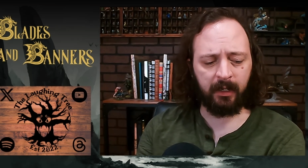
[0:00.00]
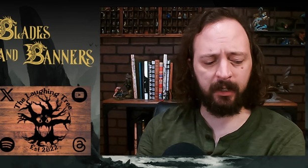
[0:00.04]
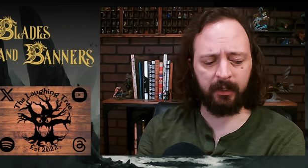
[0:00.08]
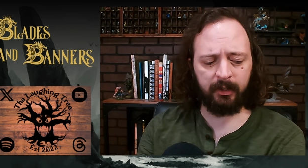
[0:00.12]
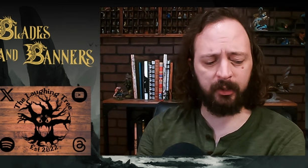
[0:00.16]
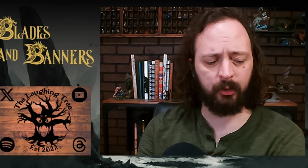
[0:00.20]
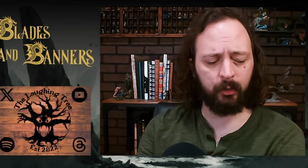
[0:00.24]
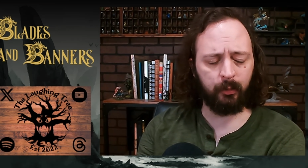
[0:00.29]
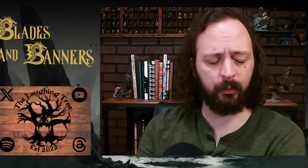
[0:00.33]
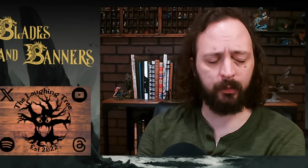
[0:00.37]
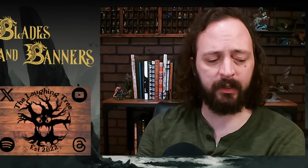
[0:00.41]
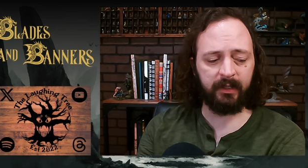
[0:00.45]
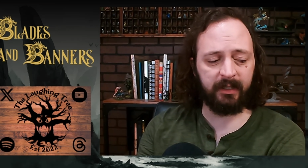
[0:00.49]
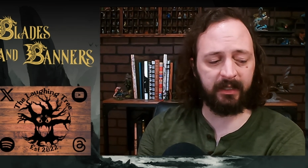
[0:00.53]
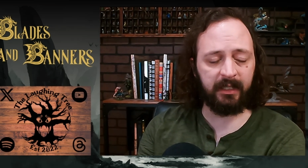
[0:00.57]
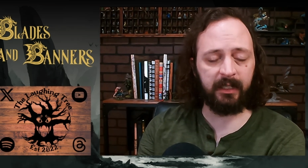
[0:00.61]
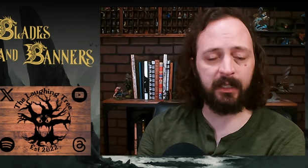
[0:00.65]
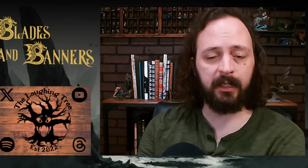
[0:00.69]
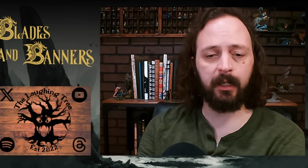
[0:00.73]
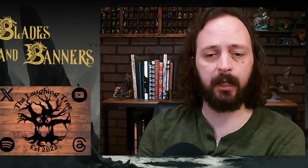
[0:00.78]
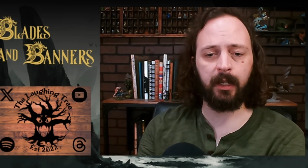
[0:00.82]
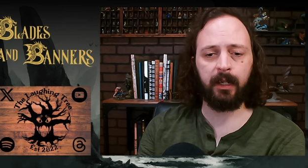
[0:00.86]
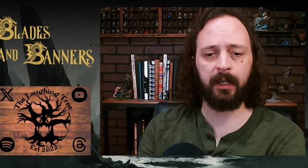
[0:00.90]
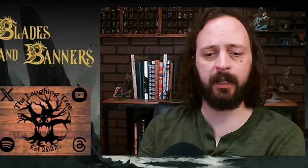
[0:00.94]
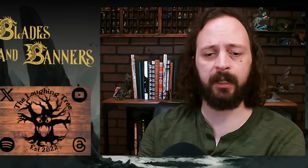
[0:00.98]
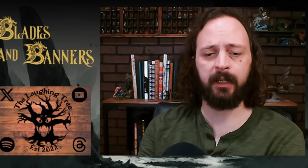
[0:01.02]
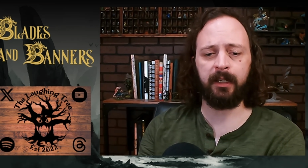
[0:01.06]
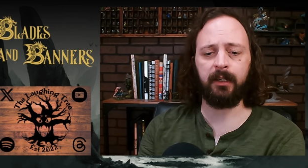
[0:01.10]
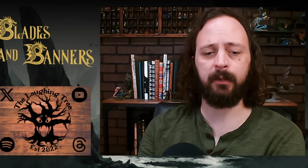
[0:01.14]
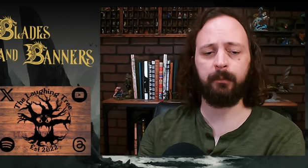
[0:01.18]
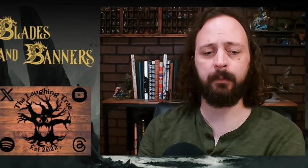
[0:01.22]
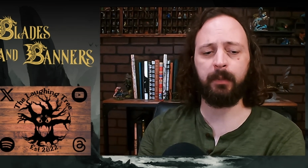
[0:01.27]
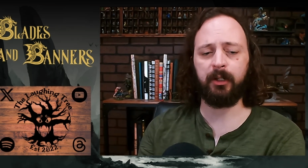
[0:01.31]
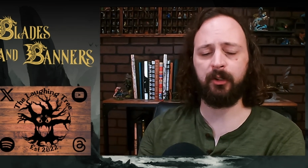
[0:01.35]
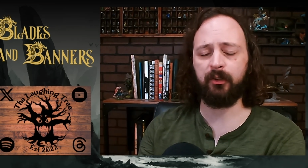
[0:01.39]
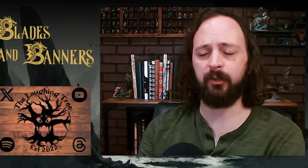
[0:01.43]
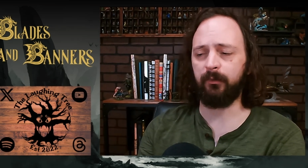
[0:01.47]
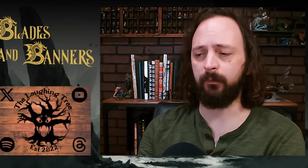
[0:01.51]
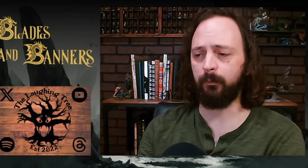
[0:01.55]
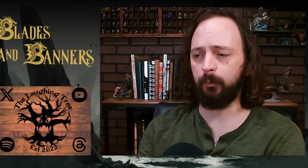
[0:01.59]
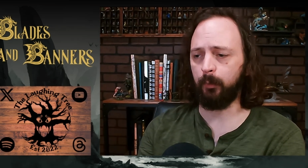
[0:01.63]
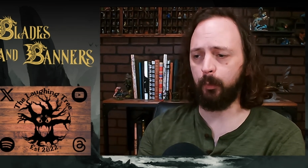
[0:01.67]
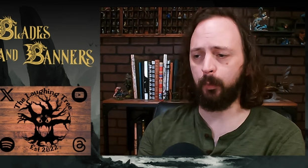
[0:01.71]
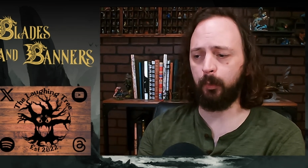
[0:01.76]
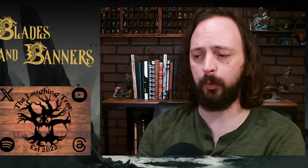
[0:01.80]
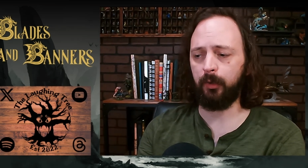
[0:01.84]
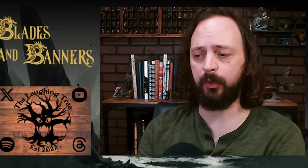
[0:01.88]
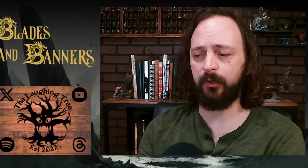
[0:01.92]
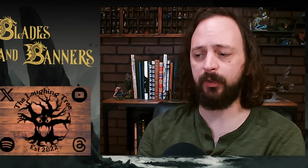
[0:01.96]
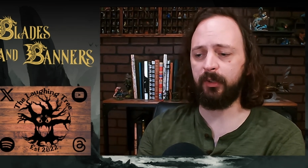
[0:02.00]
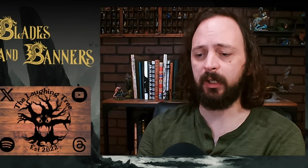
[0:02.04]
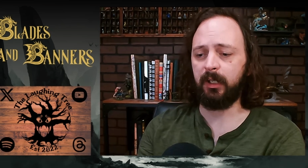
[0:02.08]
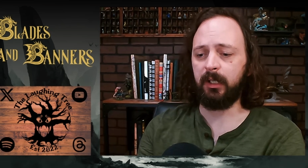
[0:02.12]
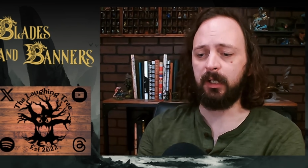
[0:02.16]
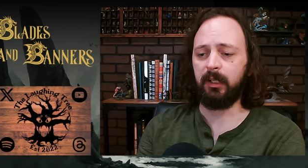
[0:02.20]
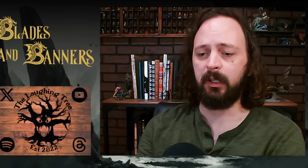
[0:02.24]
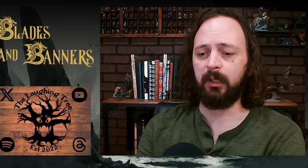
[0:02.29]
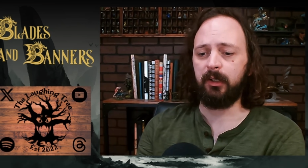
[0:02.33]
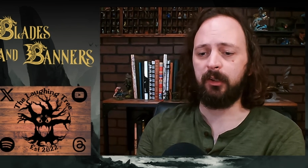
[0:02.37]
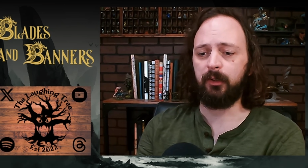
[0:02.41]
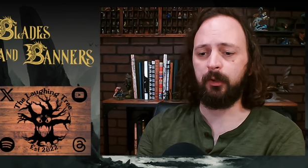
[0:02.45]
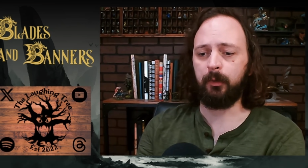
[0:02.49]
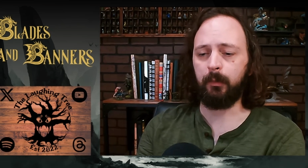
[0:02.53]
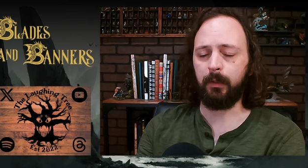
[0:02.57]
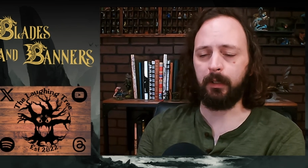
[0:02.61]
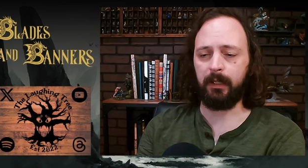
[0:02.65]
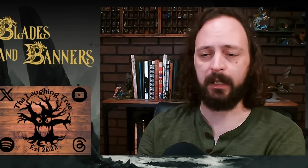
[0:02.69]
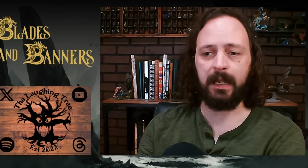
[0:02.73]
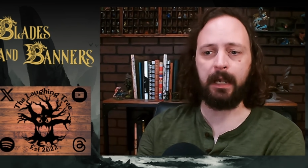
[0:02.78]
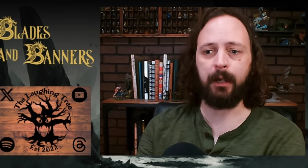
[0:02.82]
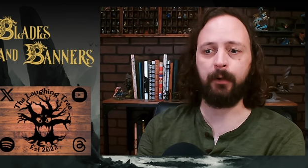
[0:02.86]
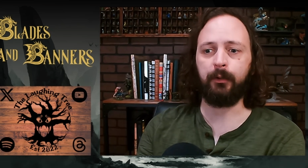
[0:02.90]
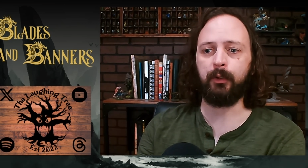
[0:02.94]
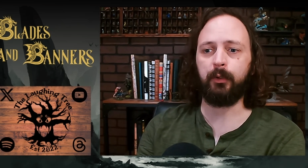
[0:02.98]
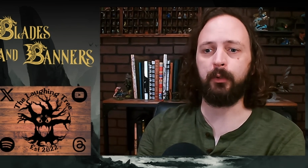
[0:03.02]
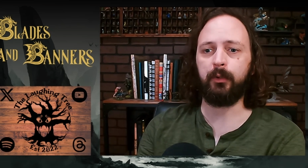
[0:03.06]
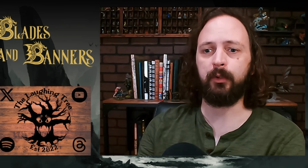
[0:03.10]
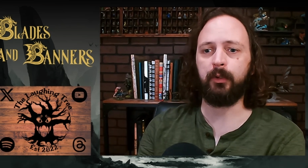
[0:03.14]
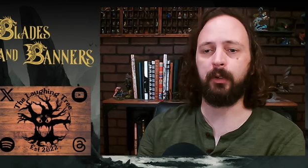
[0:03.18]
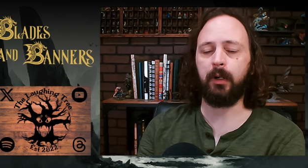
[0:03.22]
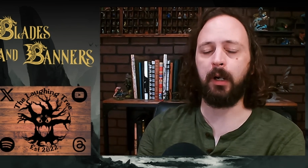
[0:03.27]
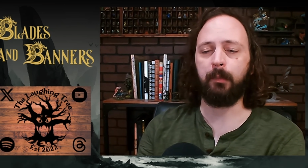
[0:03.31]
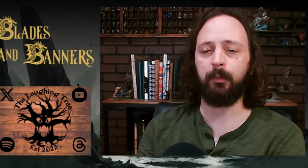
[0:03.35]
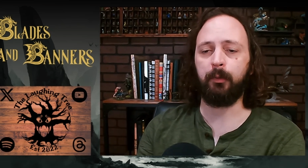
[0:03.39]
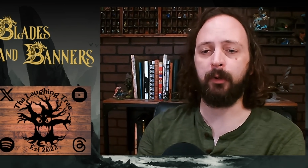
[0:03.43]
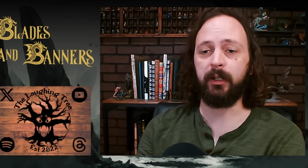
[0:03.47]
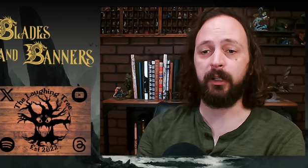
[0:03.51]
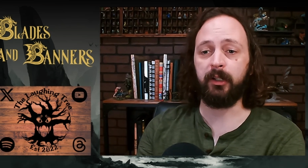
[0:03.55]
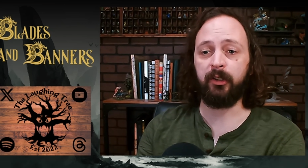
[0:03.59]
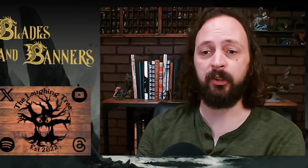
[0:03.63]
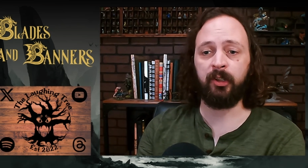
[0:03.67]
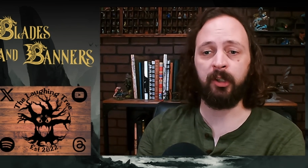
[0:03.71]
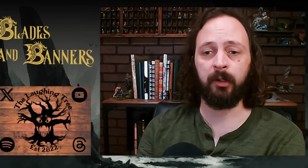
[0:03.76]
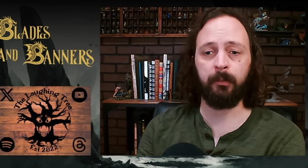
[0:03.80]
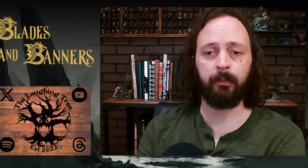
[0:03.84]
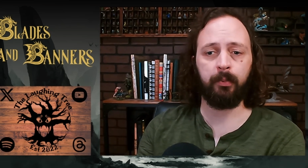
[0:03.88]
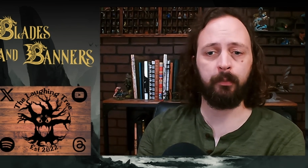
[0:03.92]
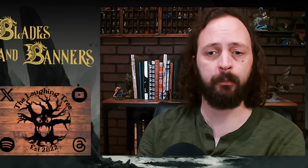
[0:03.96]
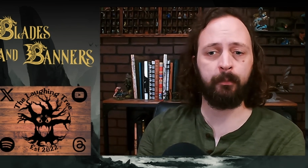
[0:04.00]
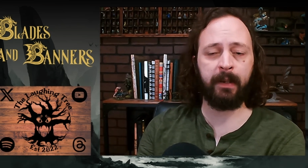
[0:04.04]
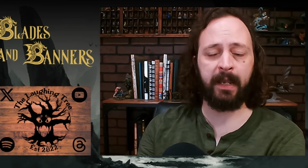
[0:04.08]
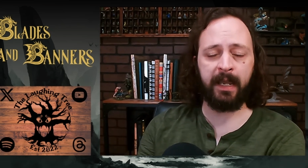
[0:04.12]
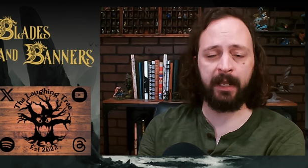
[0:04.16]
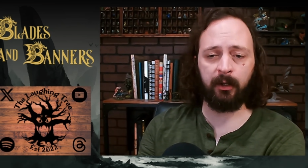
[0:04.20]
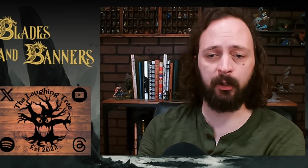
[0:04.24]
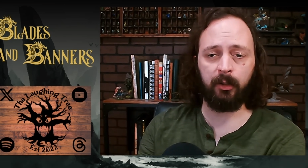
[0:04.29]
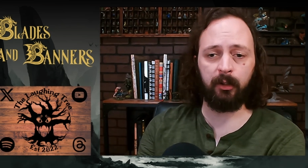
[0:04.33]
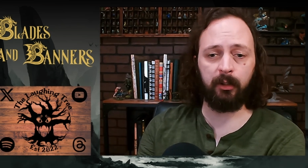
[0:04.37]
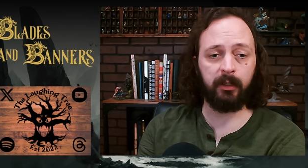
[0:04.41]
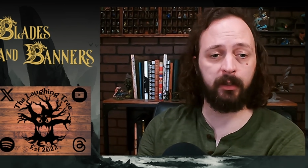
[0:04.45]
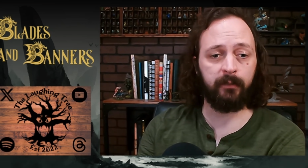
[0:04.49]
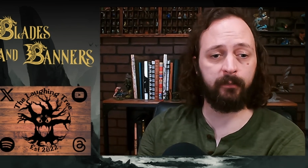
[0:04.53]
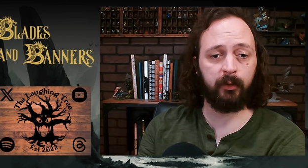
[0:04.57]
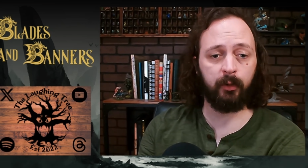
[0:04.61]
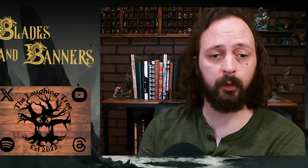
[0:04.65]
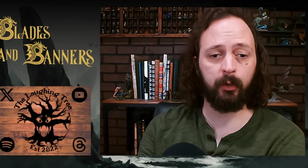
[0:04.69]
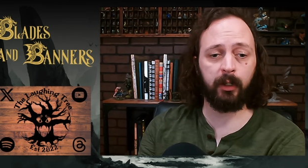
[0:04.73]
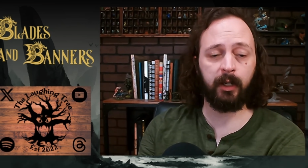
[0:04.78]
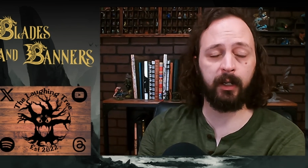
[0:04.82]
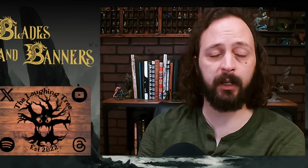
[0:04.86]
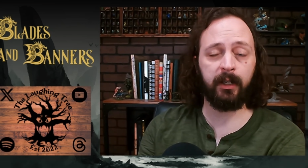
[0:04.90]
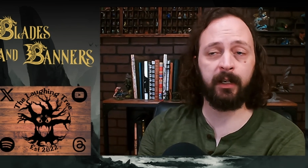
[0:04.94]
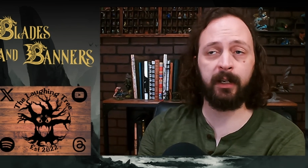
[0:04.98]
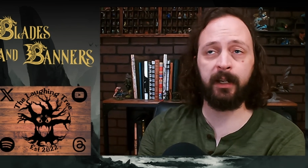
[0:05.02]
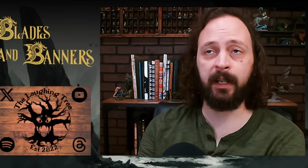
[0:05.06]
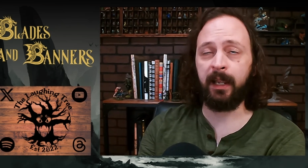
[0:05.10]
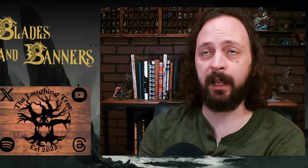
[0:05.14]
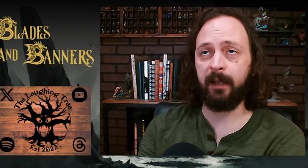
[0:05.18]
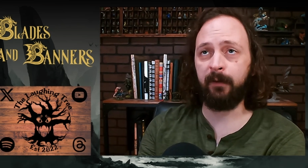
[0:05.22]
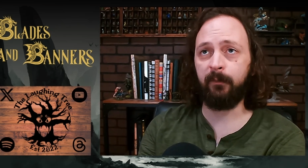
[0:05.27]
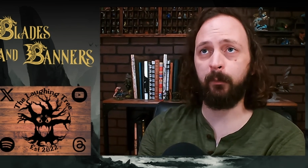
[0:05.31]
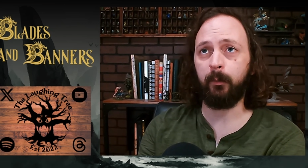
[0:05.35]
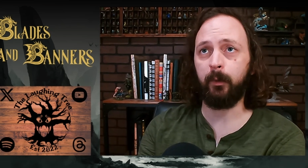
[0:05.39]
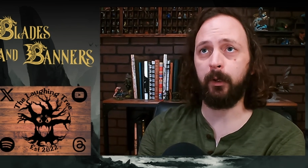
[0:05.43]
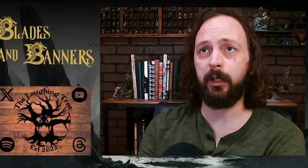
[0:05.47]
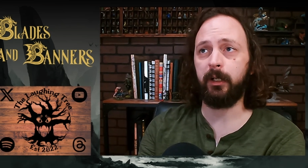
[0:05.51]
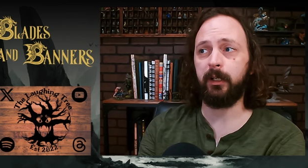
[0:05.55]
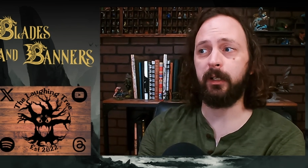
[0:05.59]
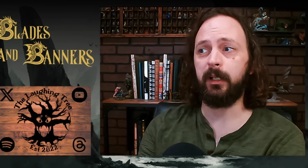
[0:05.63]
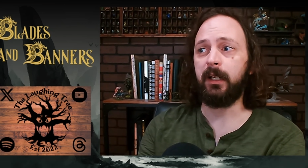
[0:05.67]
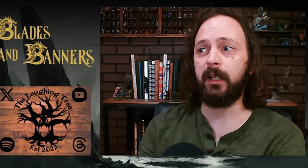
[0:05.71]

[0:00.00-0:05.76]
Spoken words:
You don't need a bunch of rules to allow you to operate a ship battle if you're not going to have one.